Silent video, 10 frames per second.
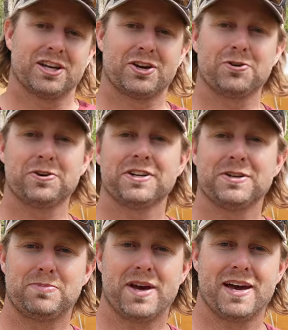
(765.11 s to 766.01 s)
going
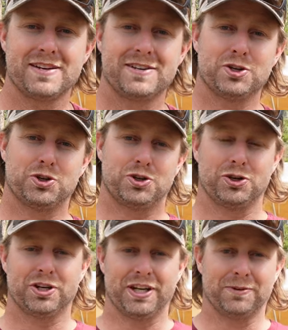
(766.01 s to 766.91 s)
to bed
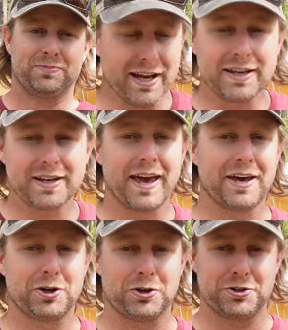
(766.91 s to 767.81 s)
dirty. I can
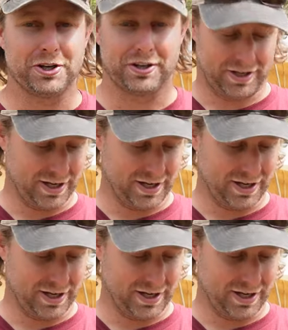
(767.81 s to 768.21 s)
handle dirt.